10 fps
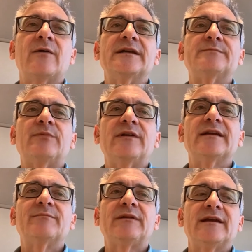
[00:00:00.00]
is putting
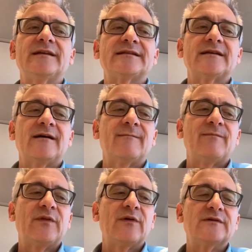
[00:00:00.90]
in place
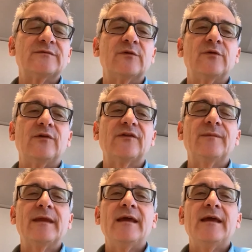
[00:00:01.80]
those rules.